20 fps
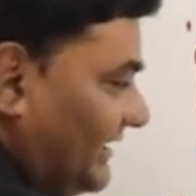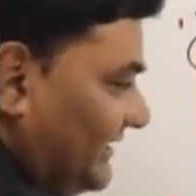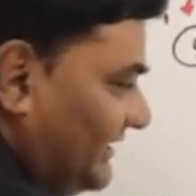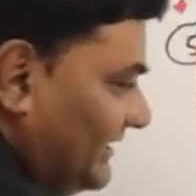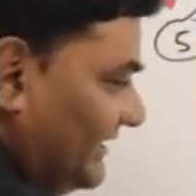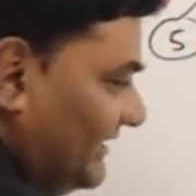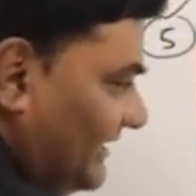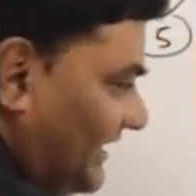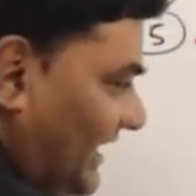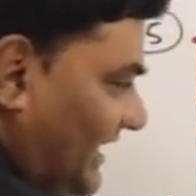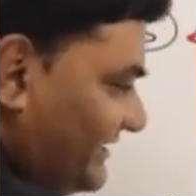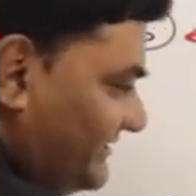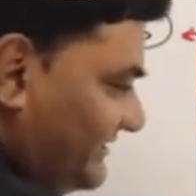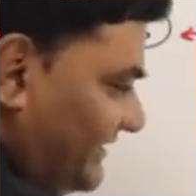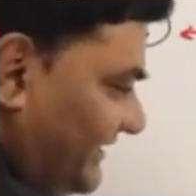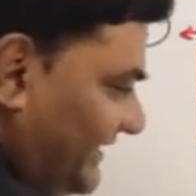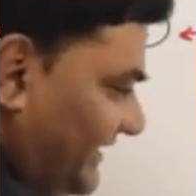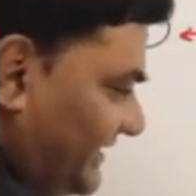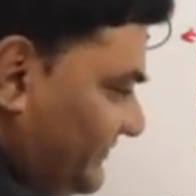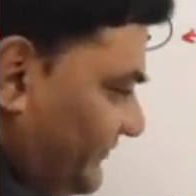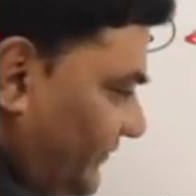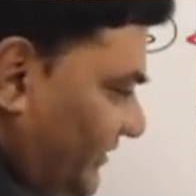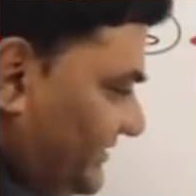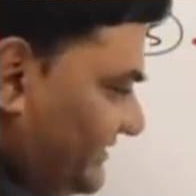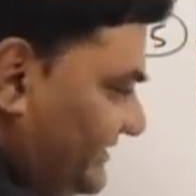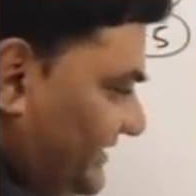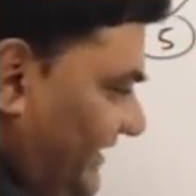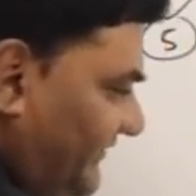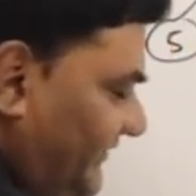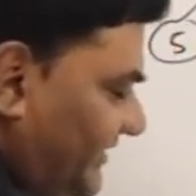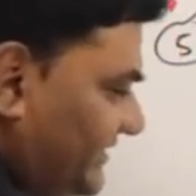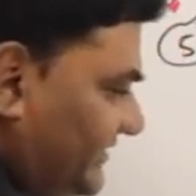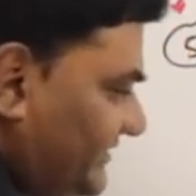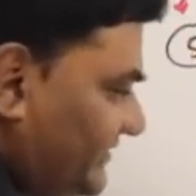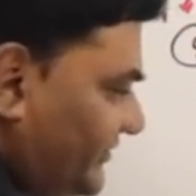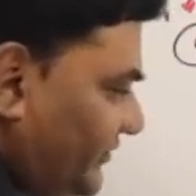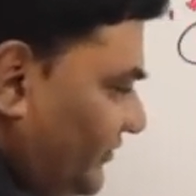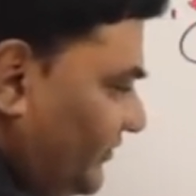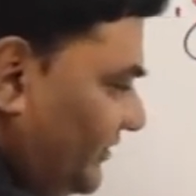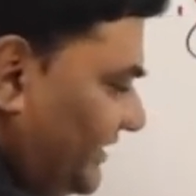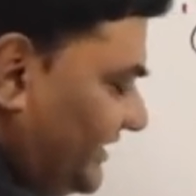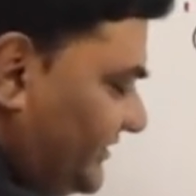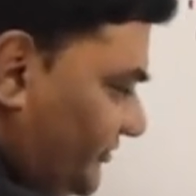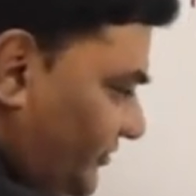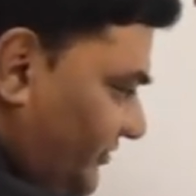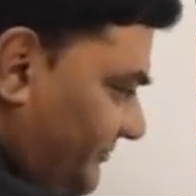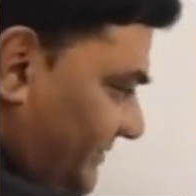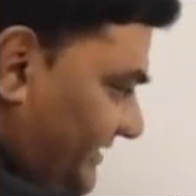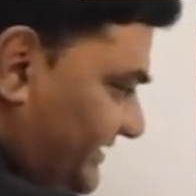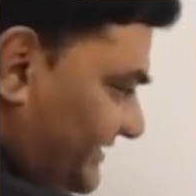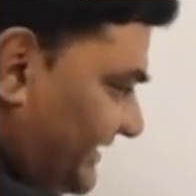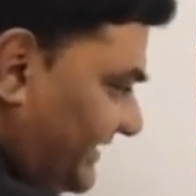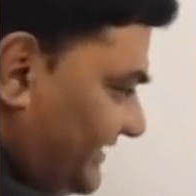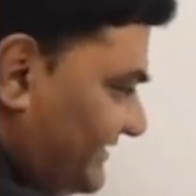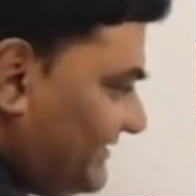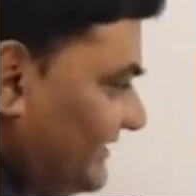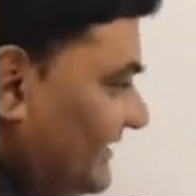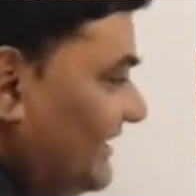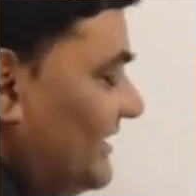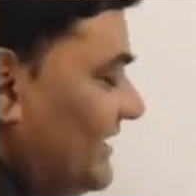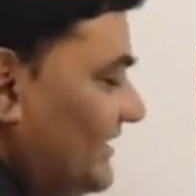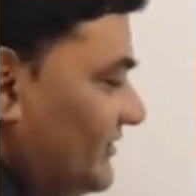The last index was 7, so it should be 6.